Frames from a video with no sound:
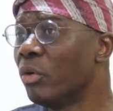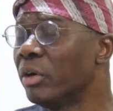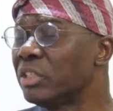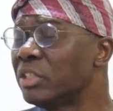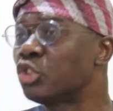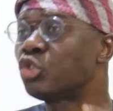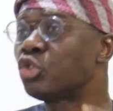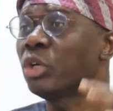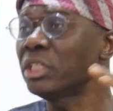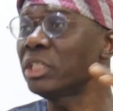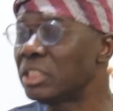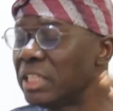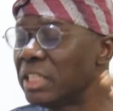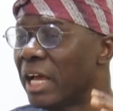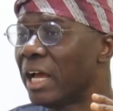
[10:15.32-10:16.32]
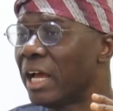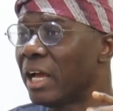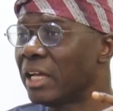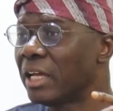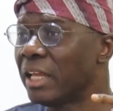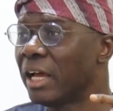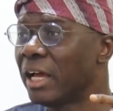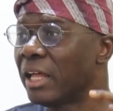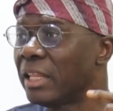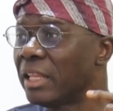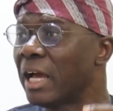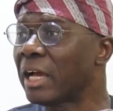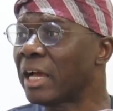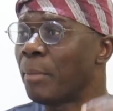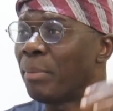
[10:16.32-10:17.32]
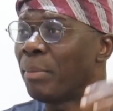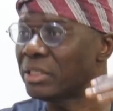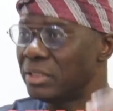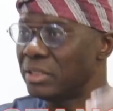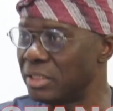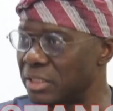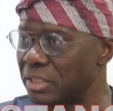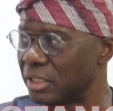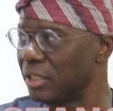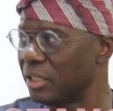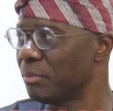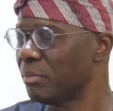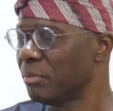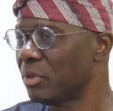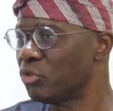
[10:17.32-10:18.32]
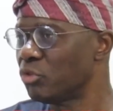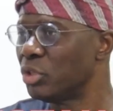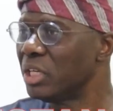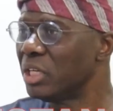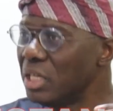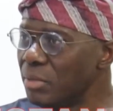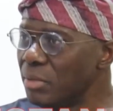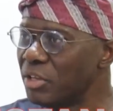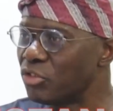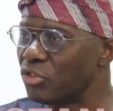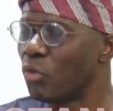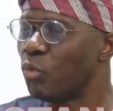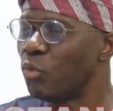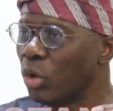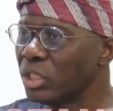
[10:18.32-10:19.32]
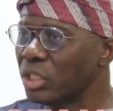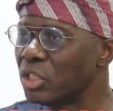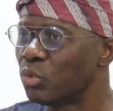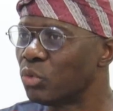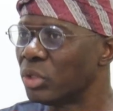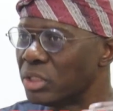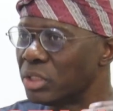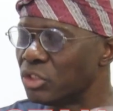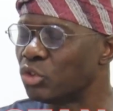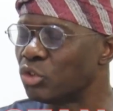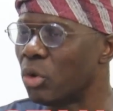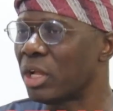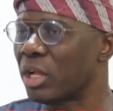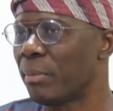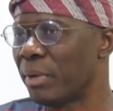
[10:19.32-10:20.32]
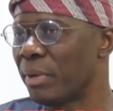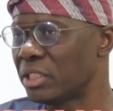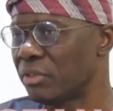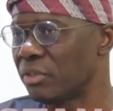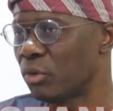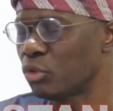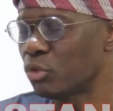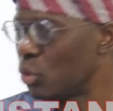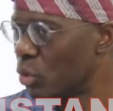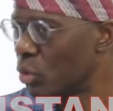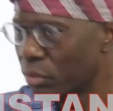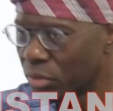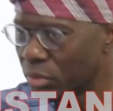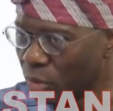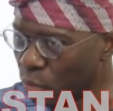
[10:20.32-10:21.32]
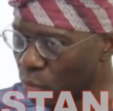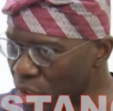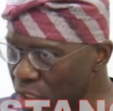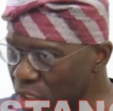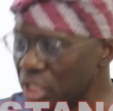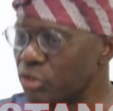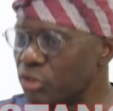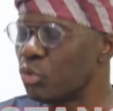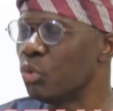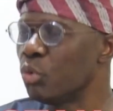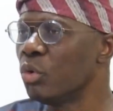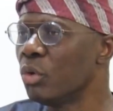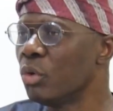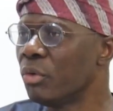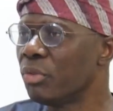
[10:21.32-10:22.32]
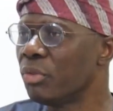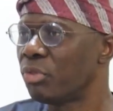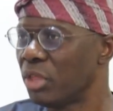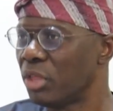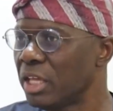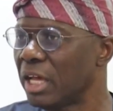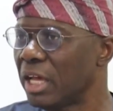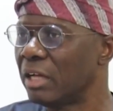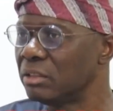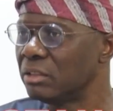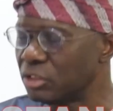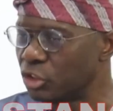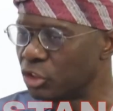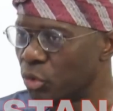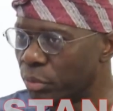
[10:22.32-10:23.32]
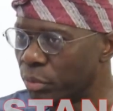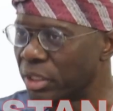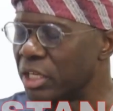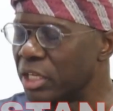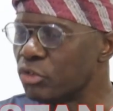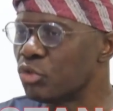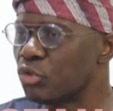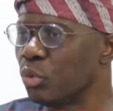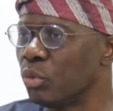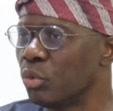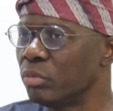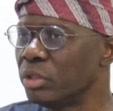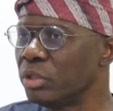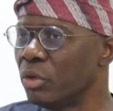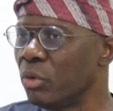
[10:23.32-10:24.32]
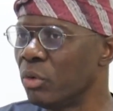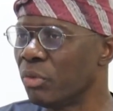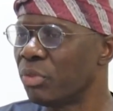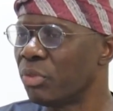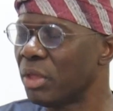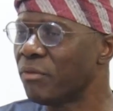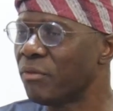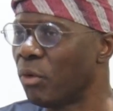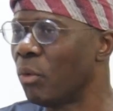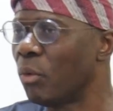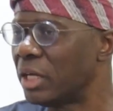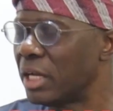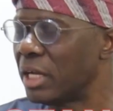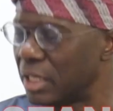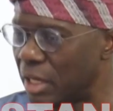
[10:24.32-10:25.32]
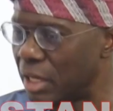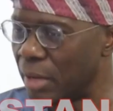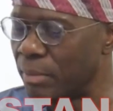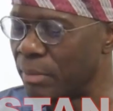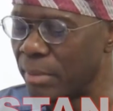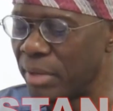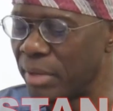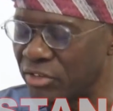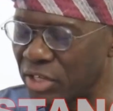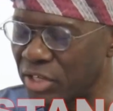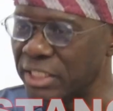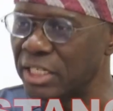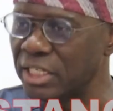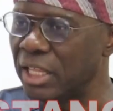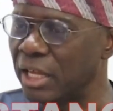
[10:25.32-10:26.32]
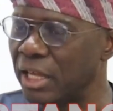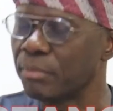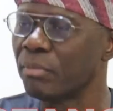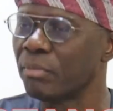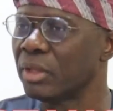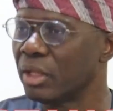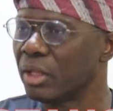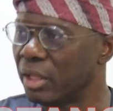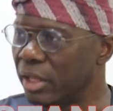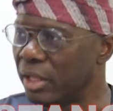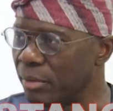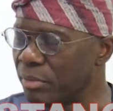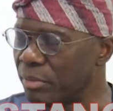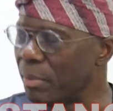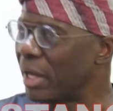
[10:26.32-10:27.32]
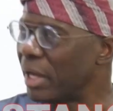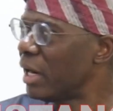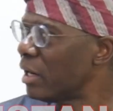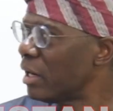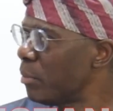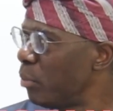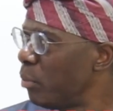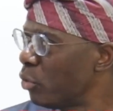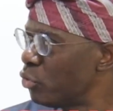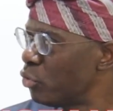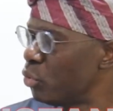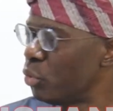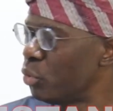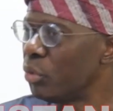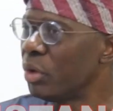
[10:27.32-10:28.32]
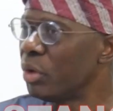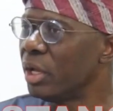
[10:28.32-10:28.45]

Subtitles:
stretched their capacity to the limit of what it was installed capacity for. So we need to think and begin to think forward. And I'm excited that the Badagry Port 2,